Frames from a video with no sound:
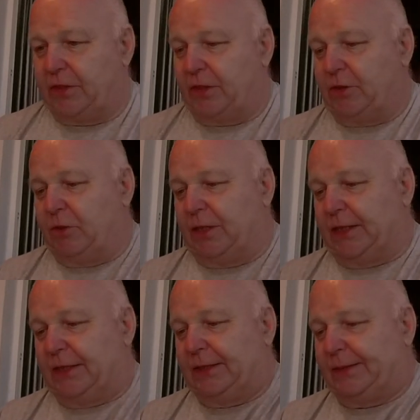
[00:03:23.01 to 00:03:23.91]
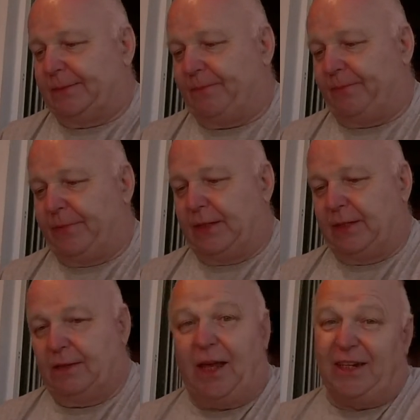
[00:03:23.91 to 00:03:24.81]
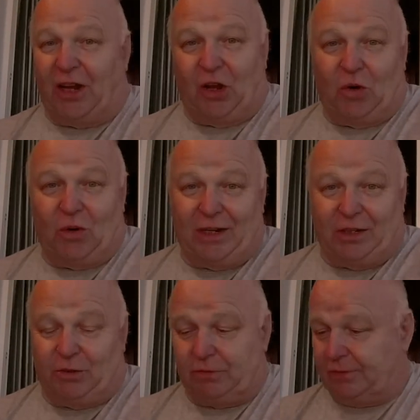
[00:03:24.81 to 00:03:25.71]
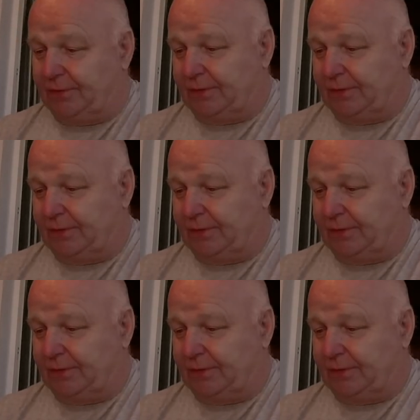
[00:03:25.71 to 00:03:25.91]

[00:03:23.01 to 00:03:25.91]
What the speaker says: So, I know.